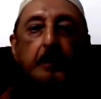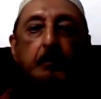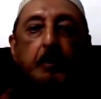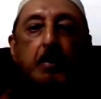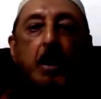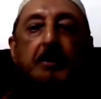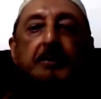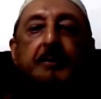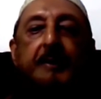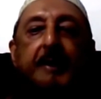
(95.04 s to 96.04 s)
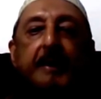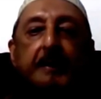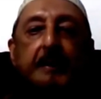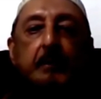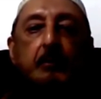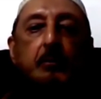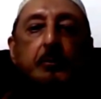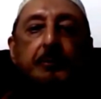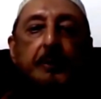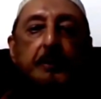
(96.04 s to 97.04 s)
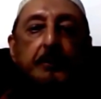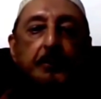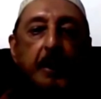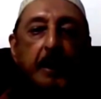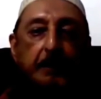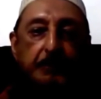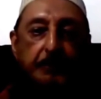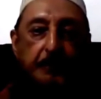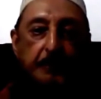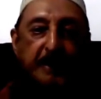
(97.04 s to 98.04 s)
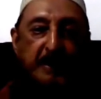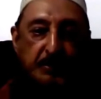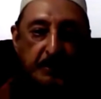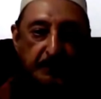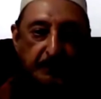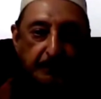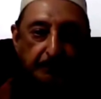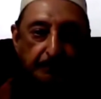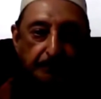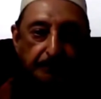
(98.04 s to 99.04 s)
That we bond together in groups and in tribes, nations.